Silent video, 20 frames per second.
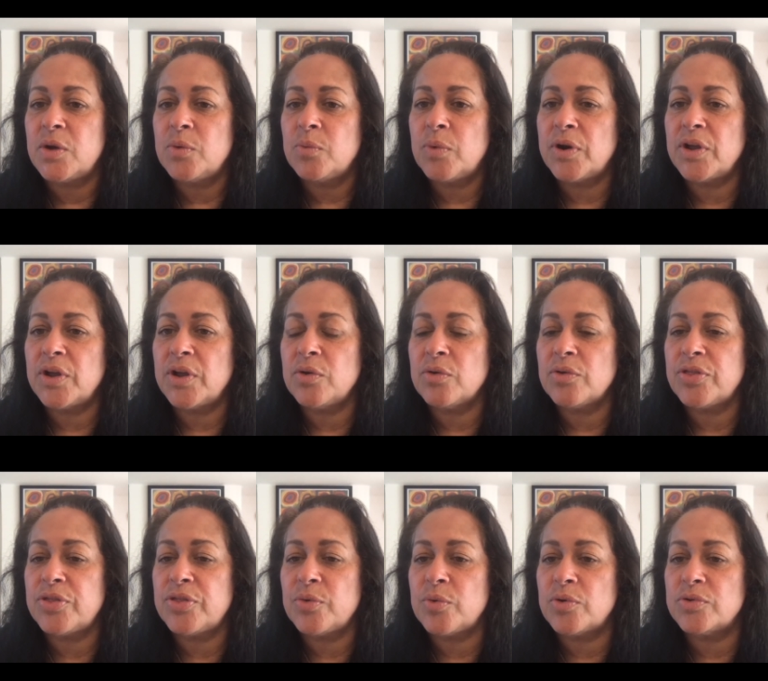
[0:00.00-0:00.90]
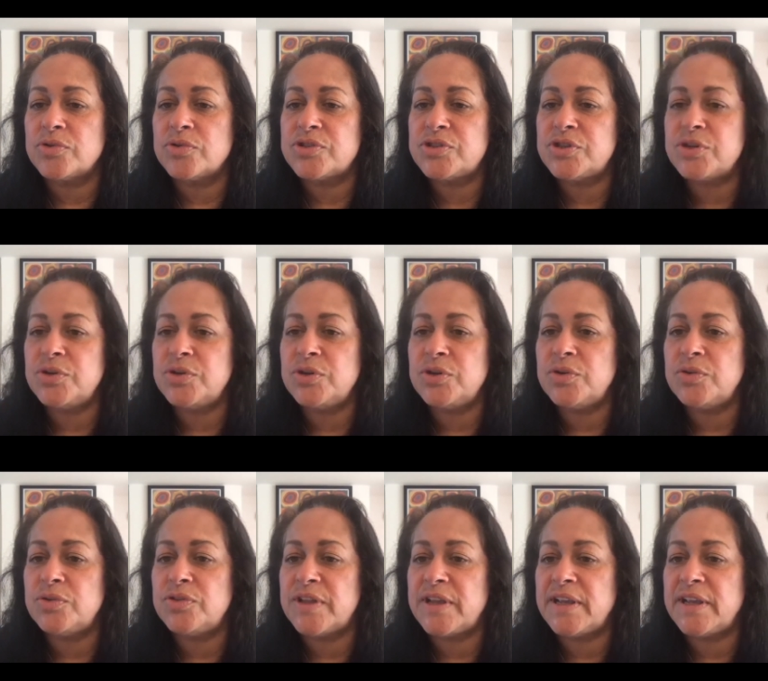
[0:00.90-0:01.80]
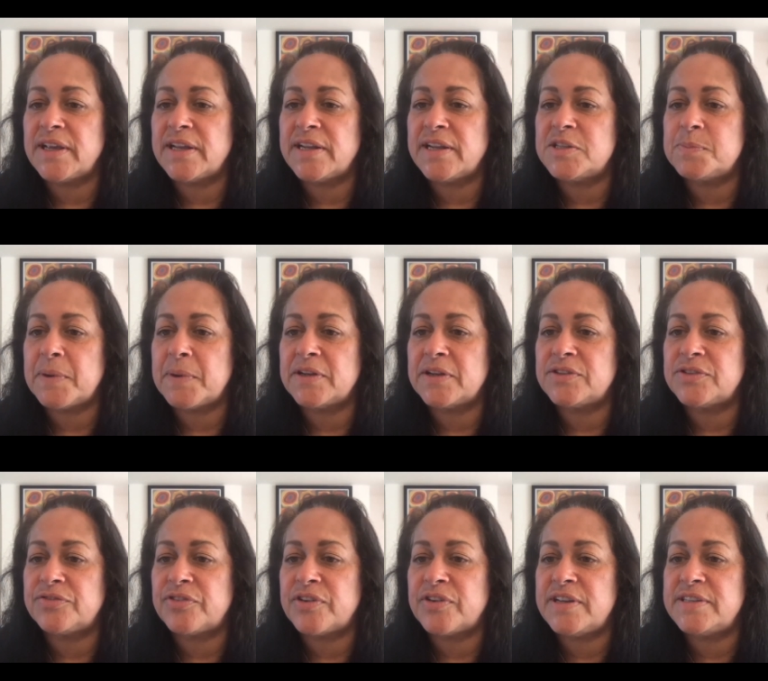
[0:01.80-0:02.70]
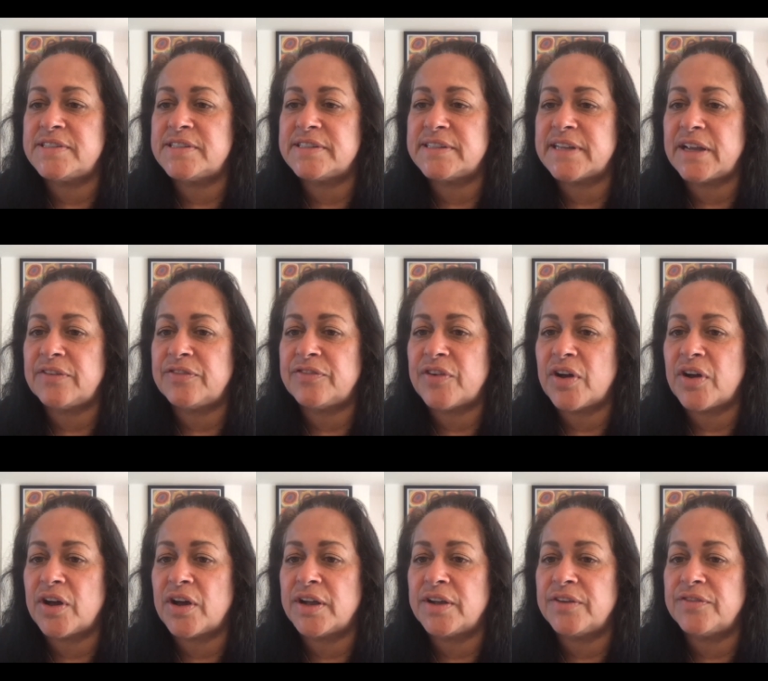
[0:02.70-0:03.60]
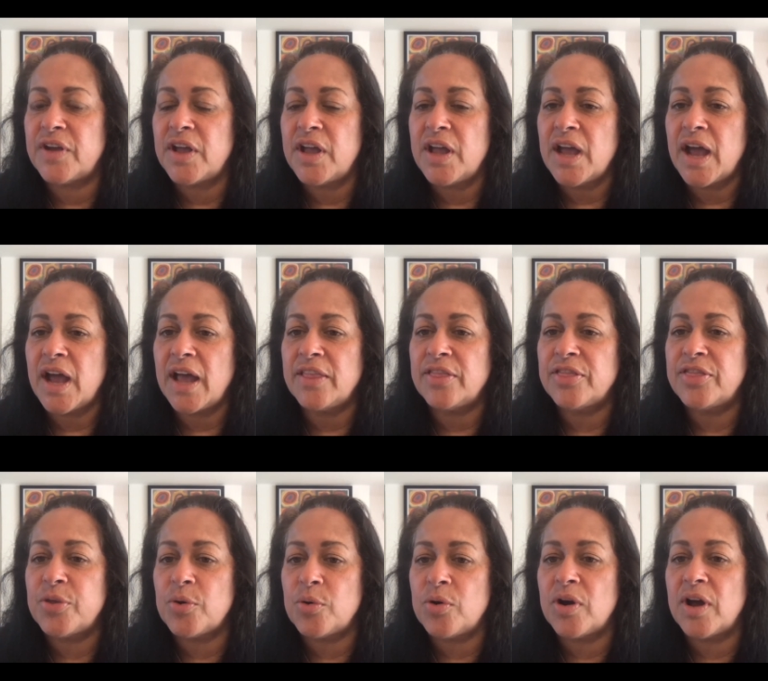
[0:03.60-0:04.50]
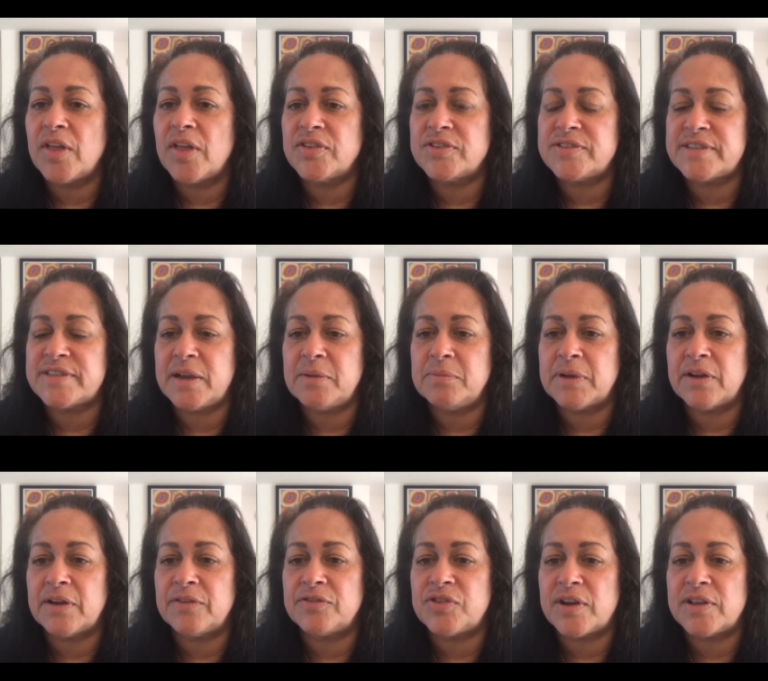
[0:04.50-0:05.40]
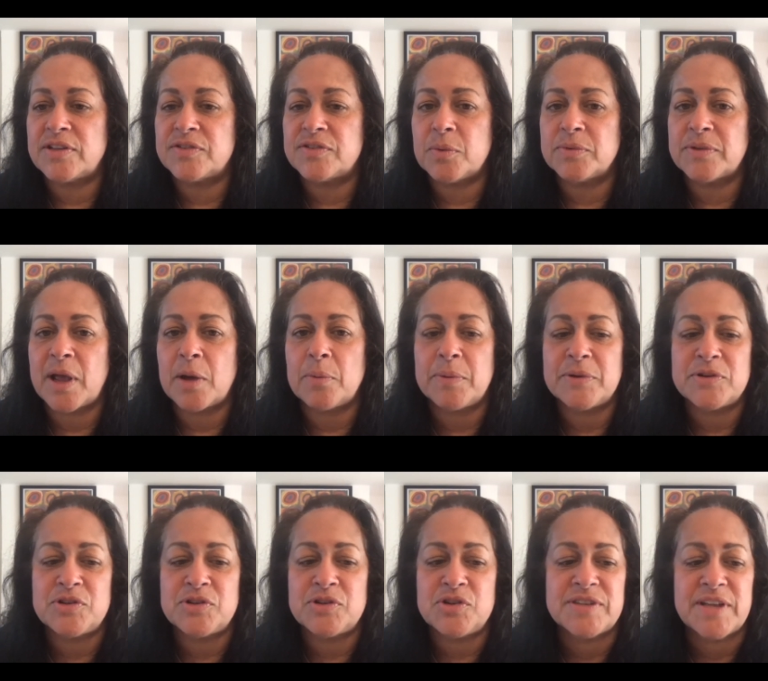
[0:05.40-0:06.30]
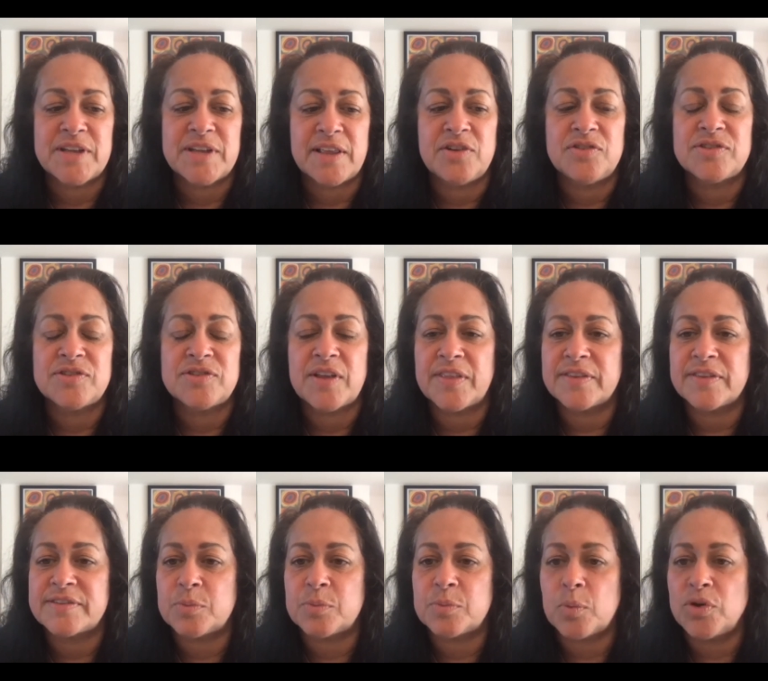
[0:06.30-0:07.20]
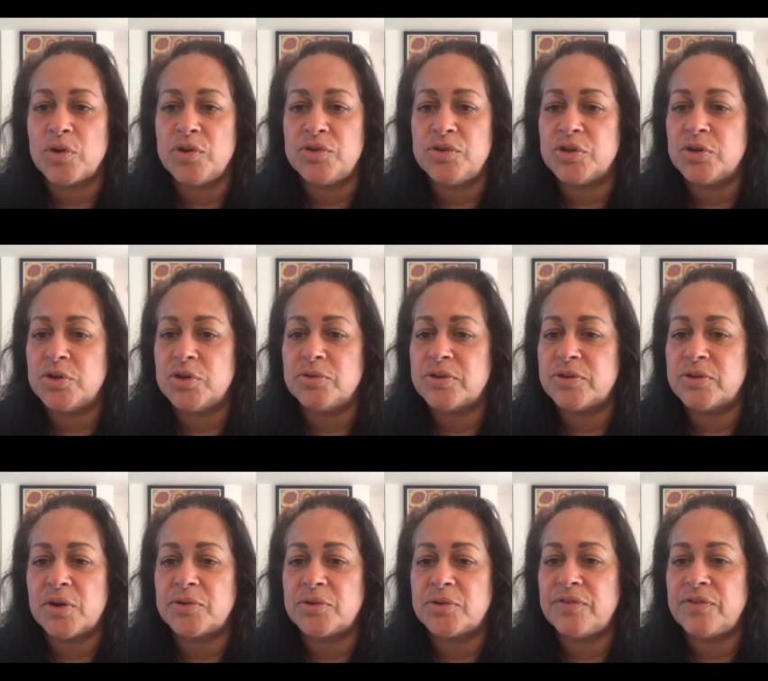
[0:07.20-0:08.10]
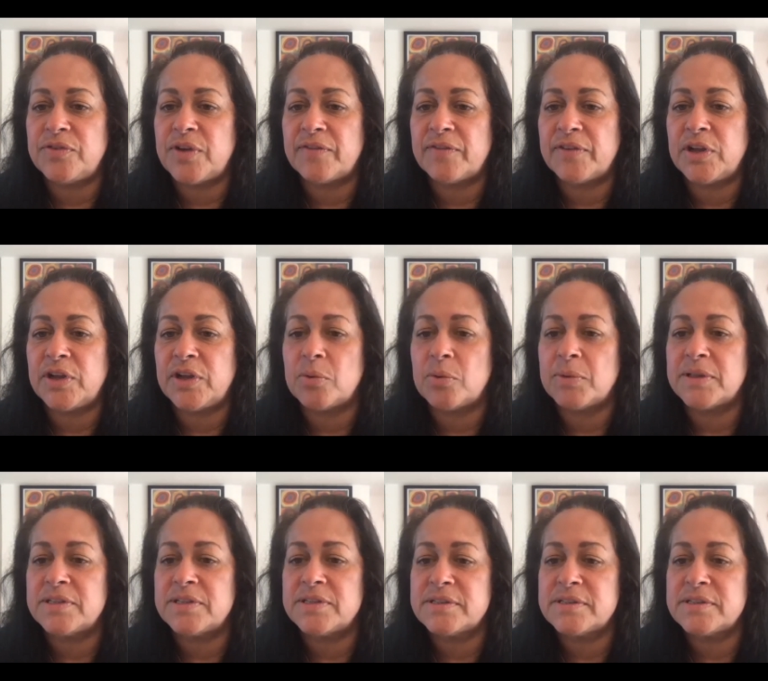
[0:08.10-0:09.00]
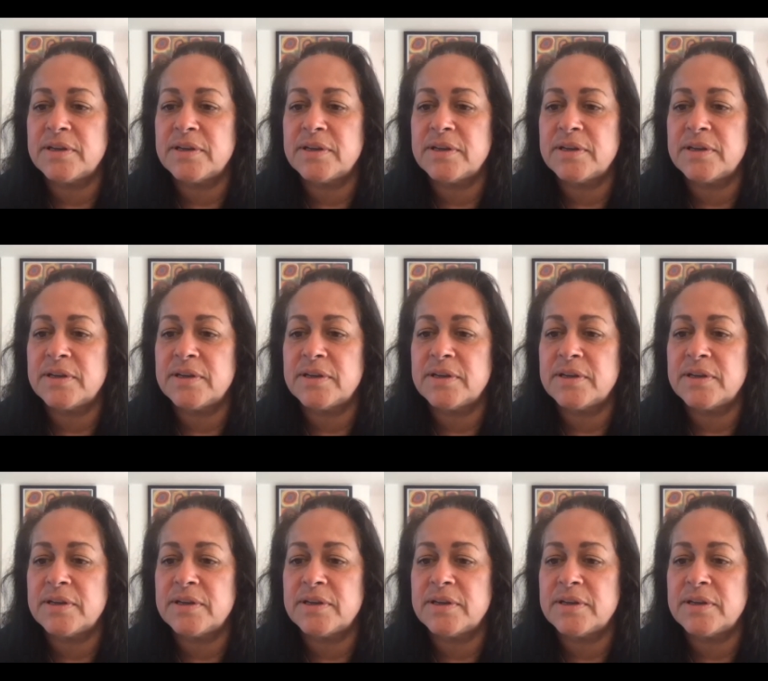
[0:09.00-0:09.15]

What are your thoughts? Do you think it is better to freeze at day 5 and thaw at the same day of transfer? Alpers, you said that's what you do. So I don't know if you have any comments.